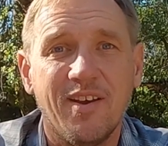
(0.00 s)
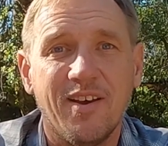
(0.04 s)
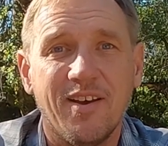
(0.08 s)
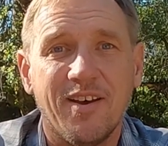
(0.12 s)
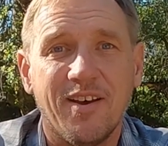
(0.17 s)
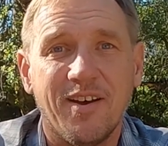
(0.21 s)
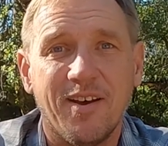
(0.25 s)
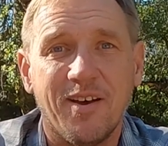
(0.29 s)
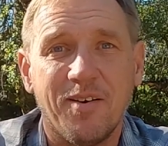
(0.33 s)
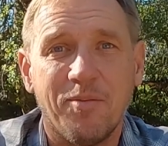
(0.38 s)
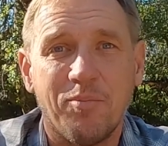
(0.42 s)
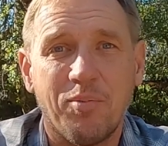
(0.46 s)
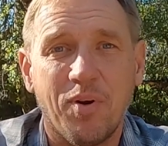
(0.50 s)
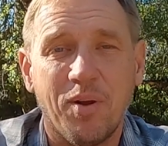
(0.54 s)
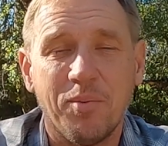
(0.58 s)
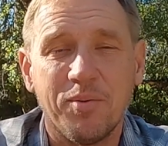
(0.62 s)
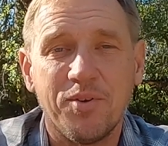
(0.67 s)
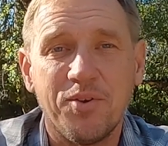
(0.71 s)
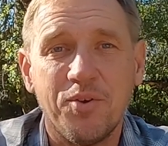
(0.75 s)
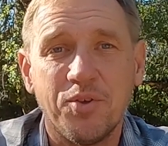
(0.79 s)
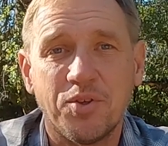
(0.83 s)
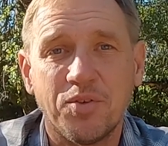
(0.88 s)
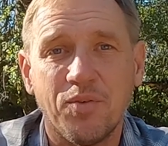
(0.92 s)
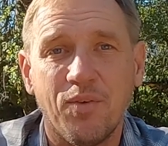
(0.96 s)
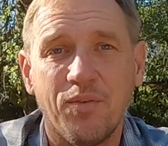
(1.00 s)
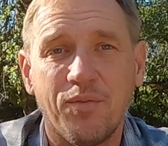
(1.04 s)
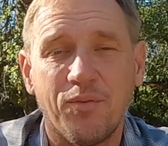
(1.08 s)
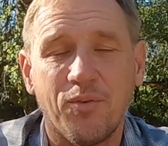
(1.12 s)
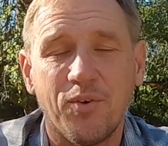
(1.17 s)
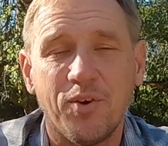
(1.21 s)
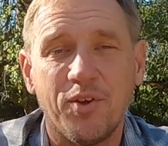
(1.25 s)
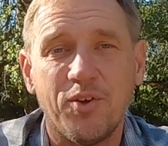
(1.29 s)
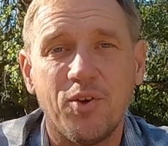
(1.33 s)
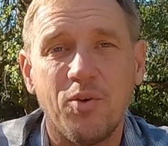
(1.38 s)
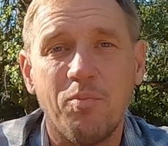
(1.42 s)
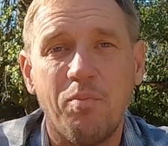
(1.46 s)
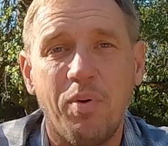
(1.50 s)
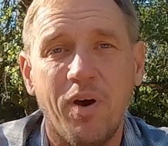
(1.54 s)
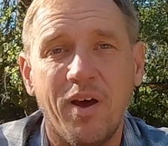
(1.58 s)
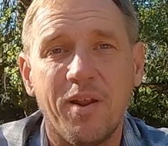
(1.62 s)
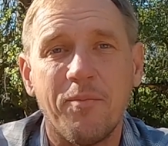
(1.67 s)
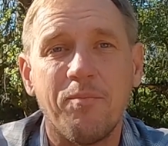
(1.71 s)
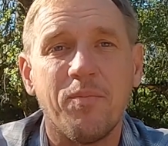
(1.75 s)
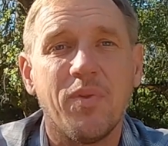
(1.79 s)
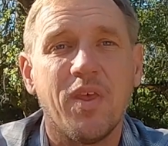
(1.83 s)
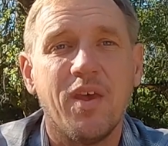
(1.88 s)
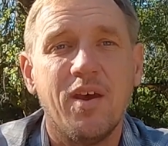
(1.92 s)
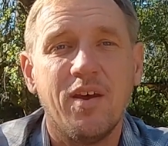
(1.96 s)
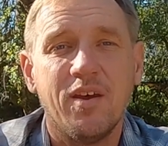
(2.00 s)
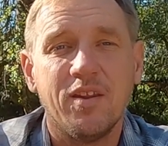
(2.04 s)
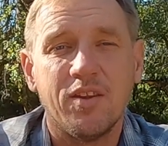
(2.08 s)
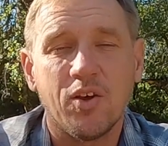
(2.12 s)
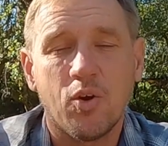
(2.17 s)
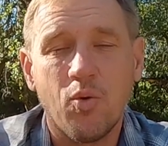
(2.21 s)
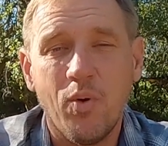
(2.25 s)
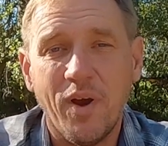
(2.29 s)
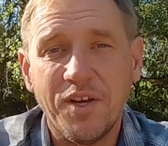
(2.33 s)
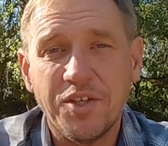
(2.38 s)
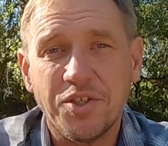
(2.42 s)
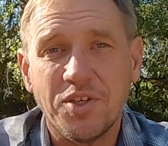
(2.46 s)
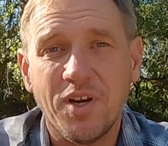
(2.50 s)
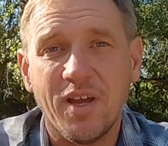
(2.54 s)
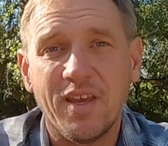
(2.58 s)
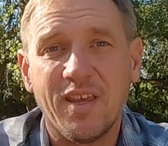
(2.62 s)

uh, probably useful for you, but the question